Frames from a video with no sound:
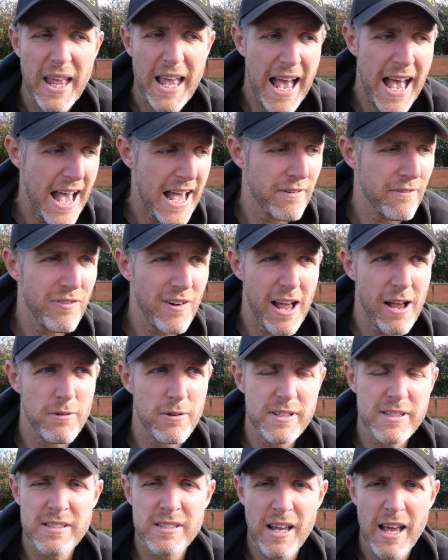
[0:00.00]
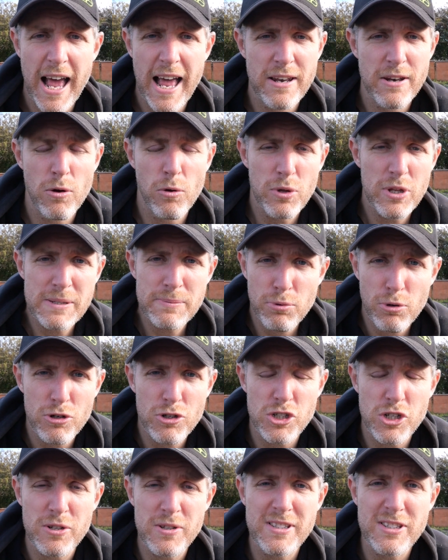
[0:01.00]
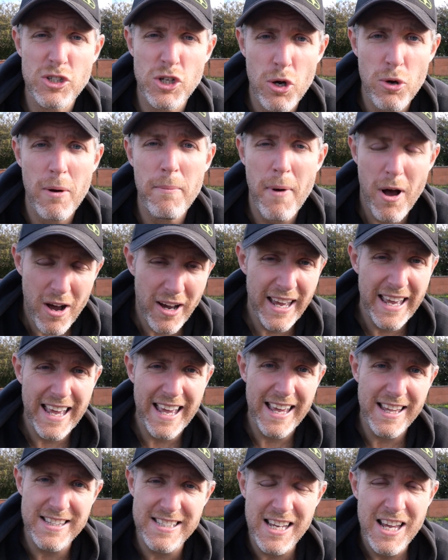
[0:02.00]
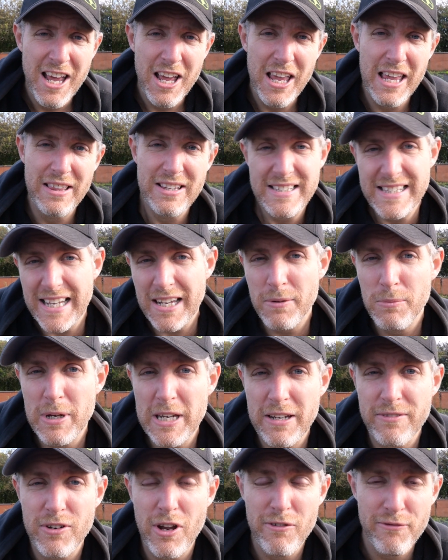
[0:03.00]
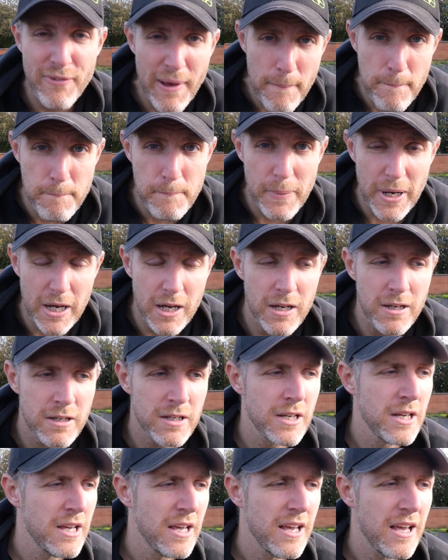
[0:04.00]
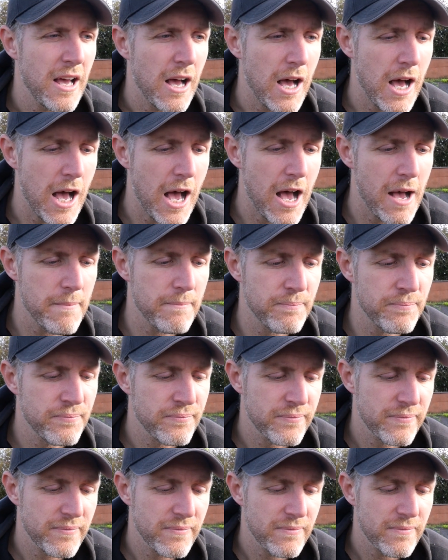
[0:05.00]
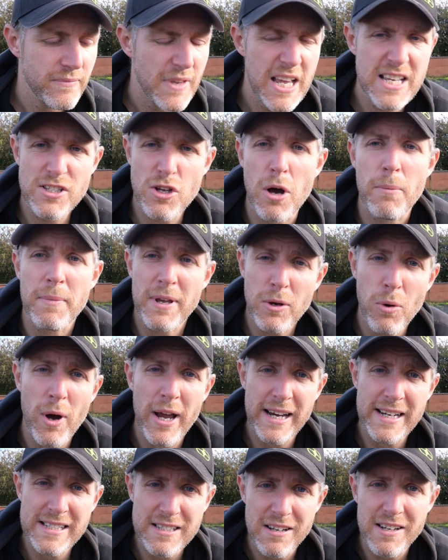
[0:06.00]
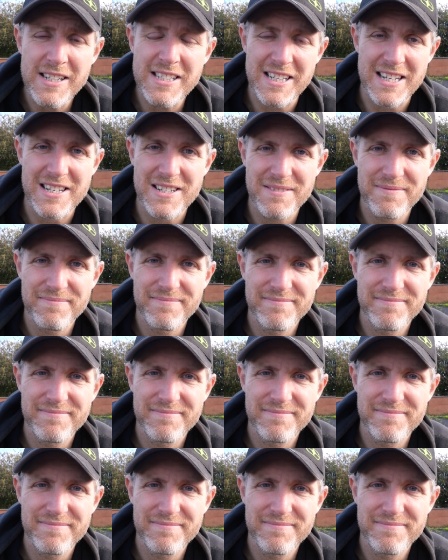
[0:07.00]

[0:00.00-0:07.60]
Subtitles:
and flowers and all this produce to a market in the second week of November has got me quite excited.